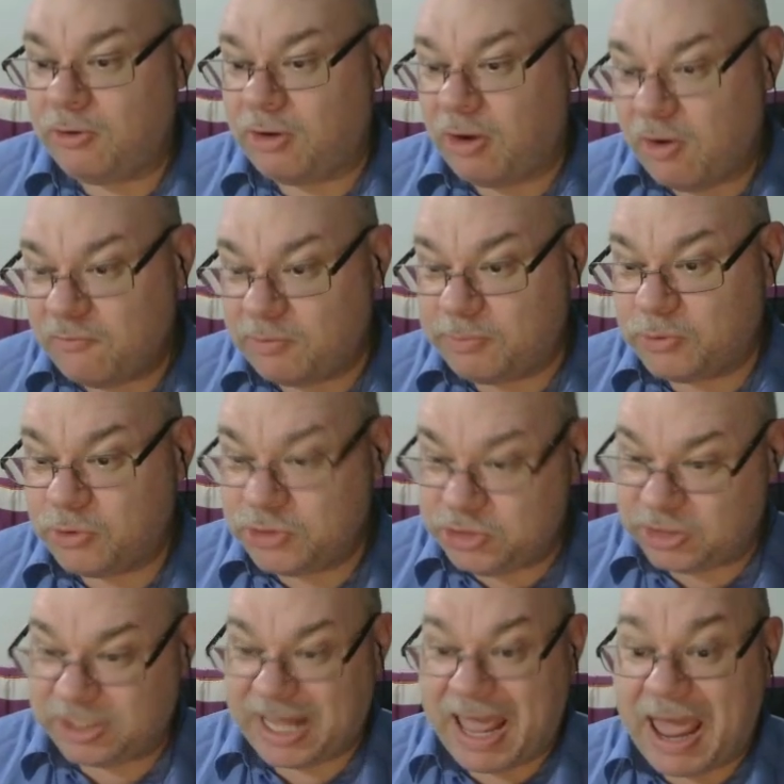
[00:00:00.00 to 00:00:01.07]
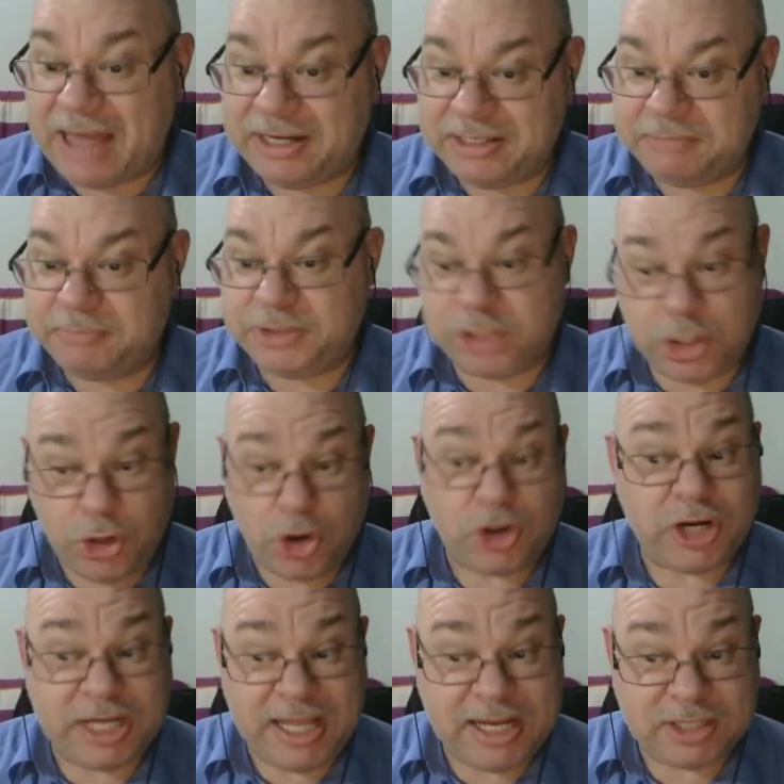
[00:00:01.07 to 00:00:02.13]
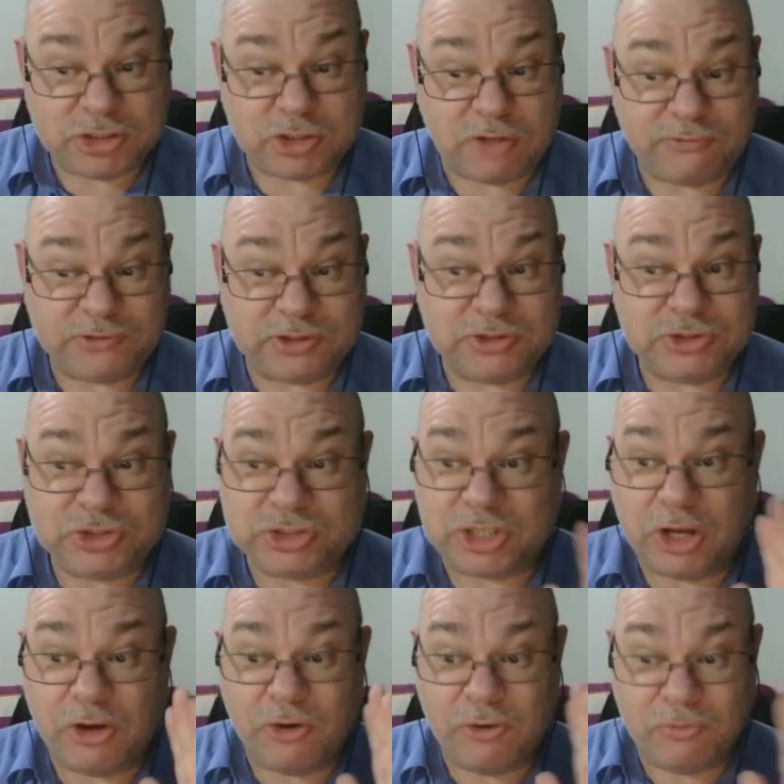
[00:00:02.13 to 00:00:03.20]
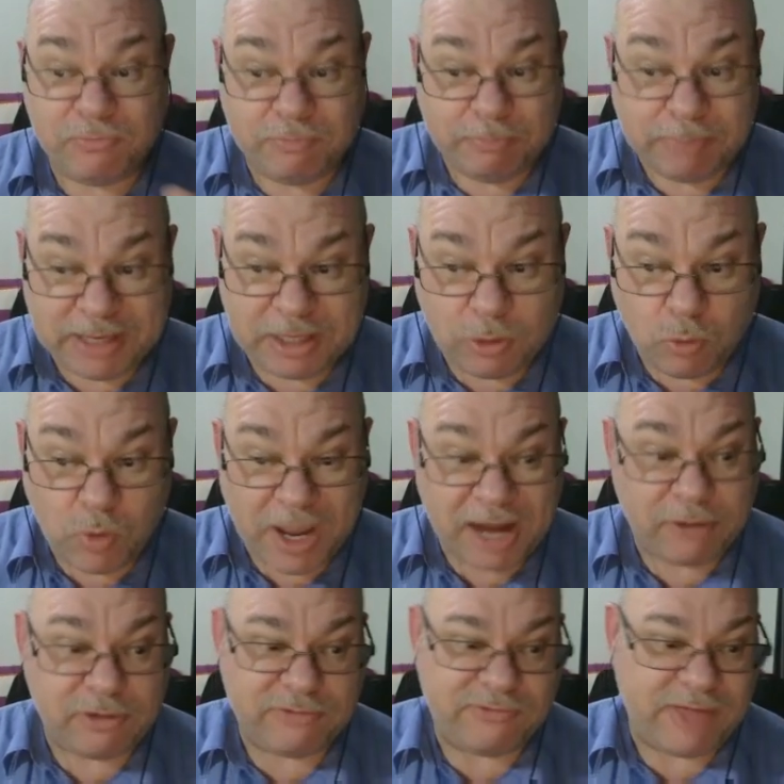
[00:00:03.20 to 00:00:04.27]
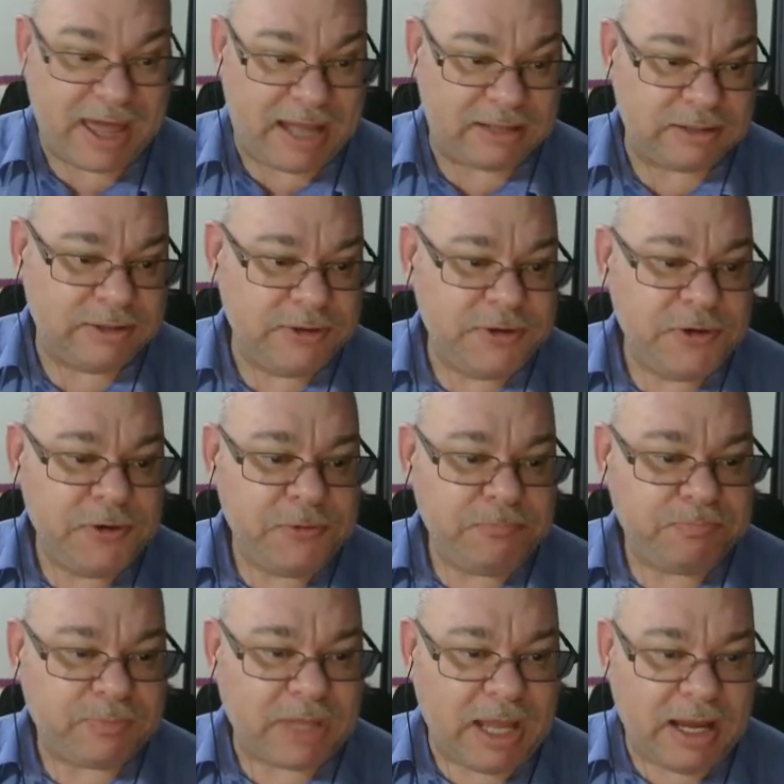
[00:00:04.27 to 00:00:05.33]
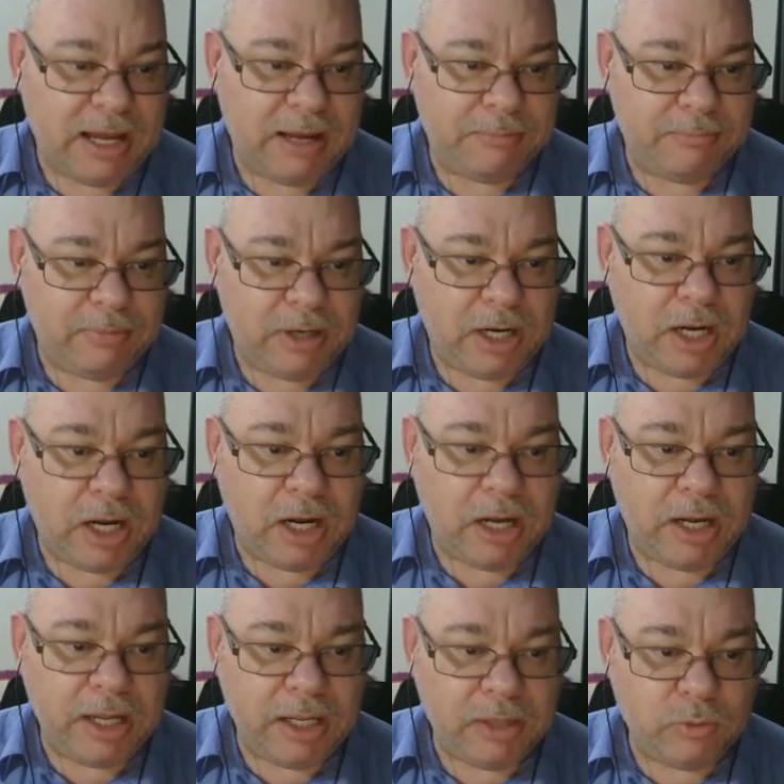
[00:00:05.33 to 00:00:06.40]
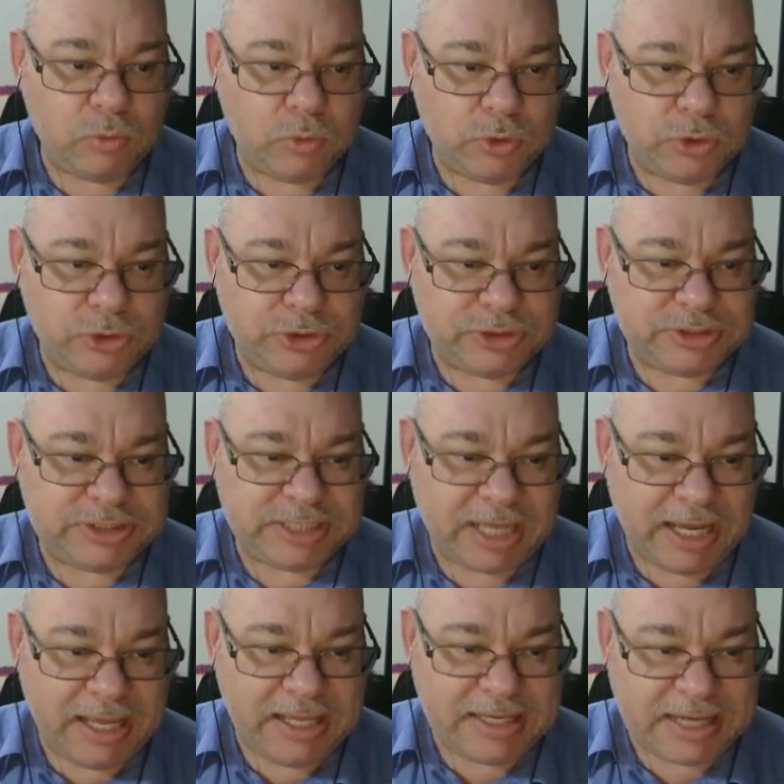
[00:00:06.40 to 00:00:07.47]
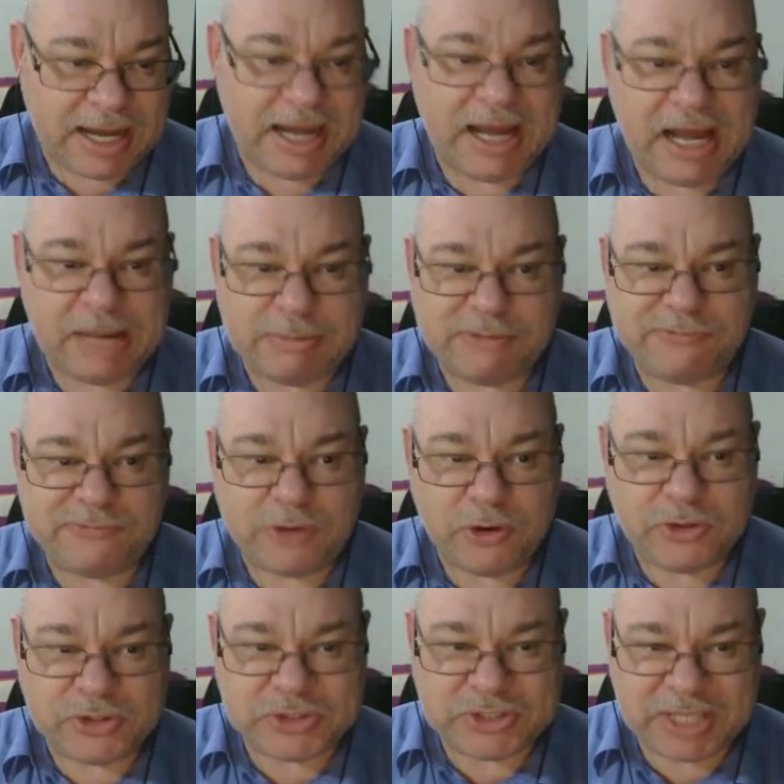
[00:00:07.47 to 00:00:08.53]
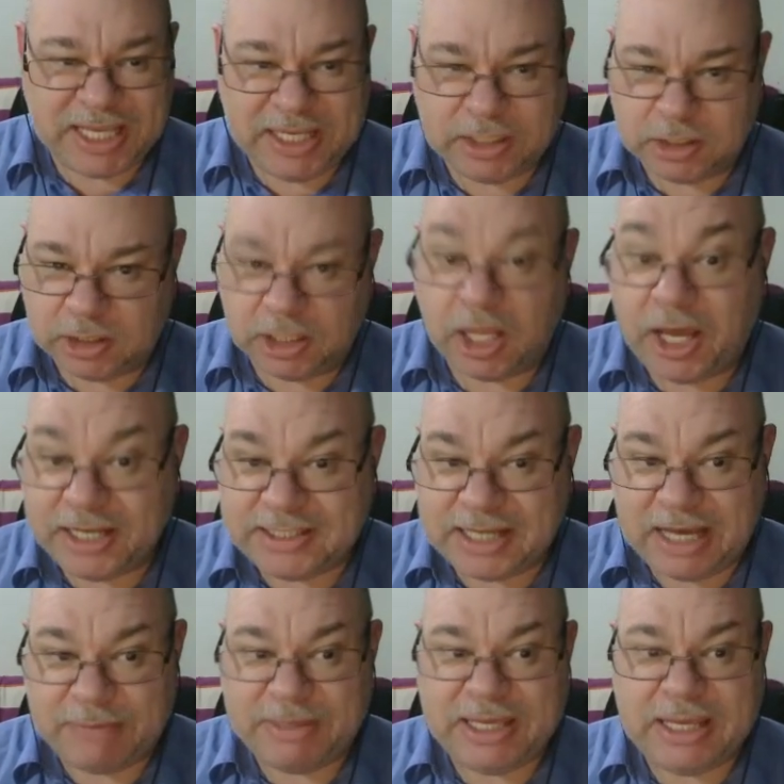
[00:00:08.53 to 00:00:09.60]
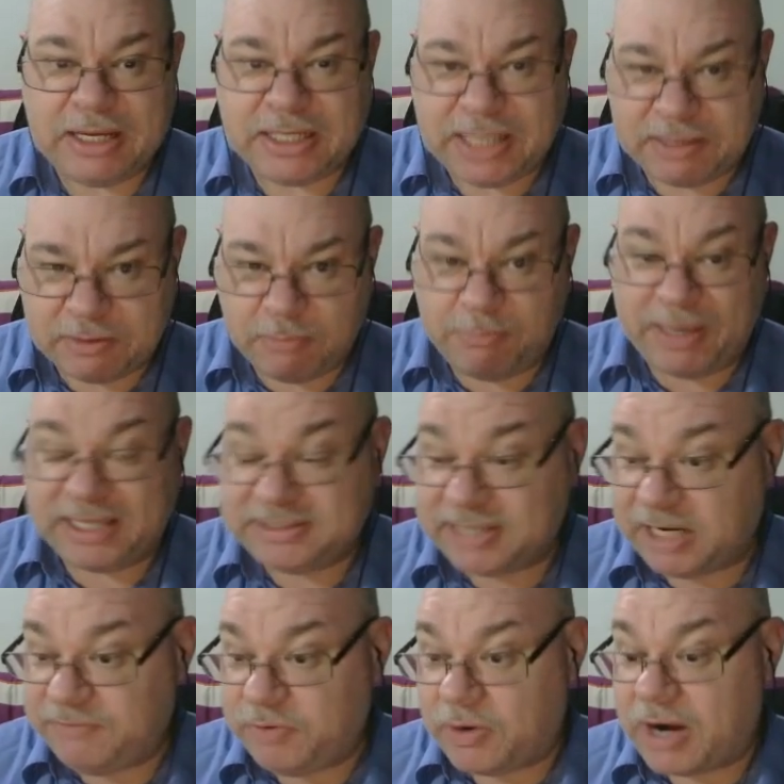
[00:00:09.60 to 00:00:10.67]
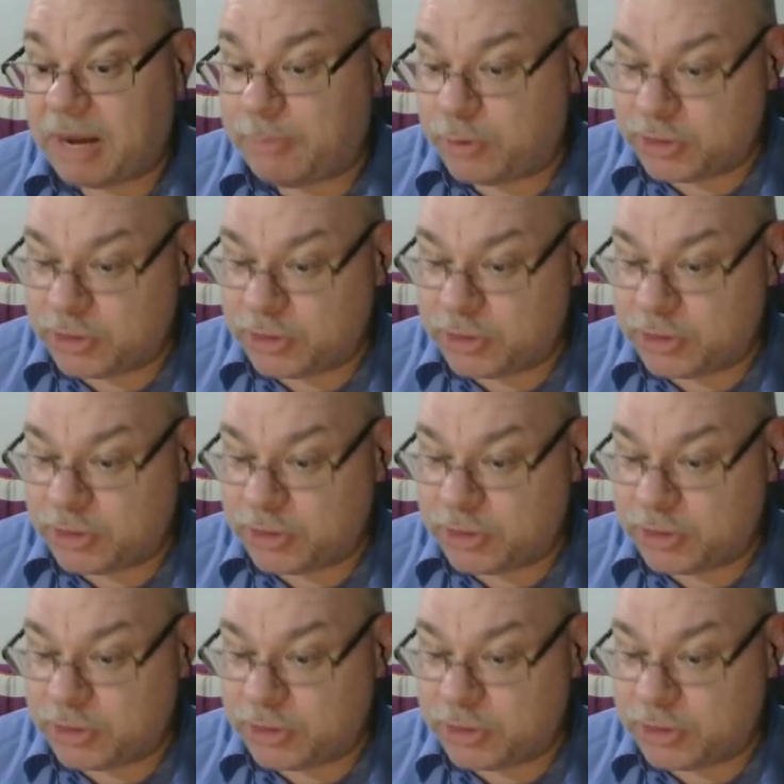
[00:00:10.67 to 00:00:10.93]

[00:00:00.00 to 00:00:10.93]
overboard, you can add it in, but you're not going to hit as often, so be aware of that. I would take Armor Focus in light armor here to get the best out of your armor